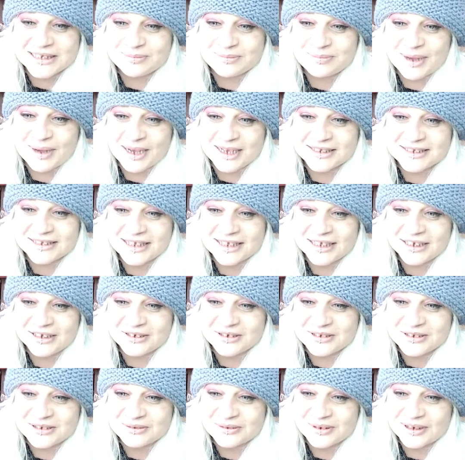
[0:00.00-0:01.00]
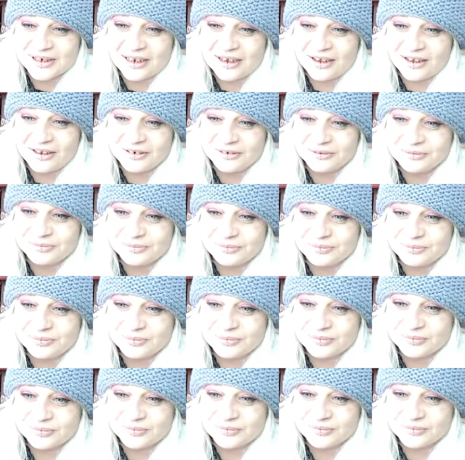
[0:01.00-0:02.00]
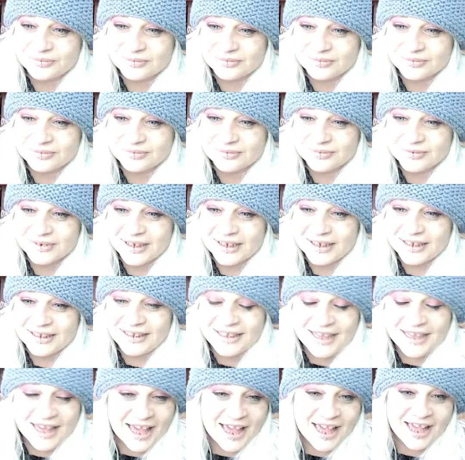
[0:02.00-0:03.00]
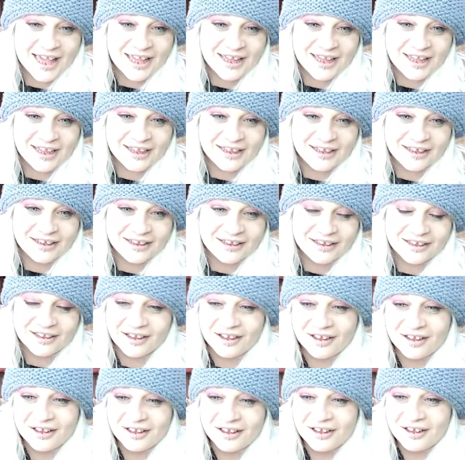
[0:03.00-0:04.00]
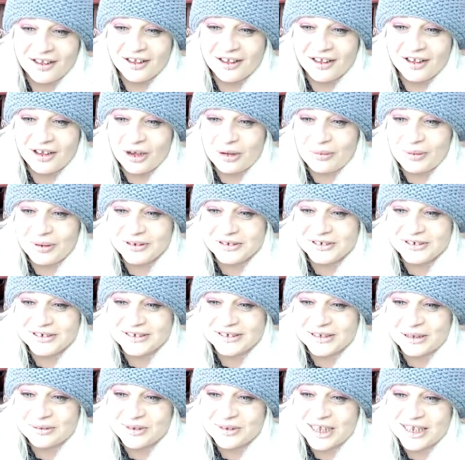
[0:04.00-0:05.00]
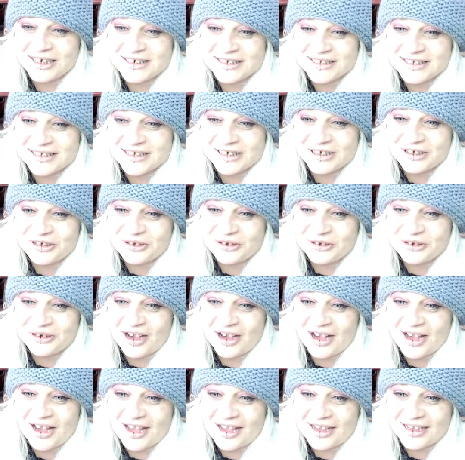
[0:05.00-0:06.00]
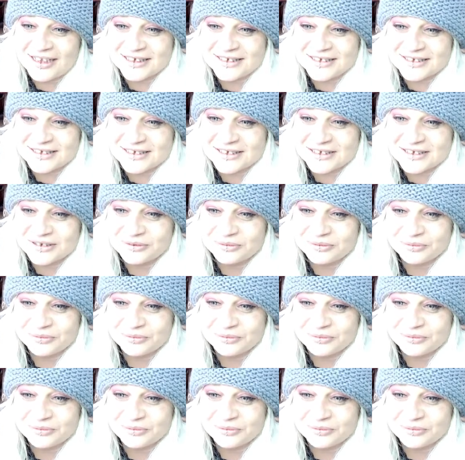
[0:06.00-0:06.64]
space. Thank you, sweetheart. Yay. Oh my goodness. I'm glad to see you guys.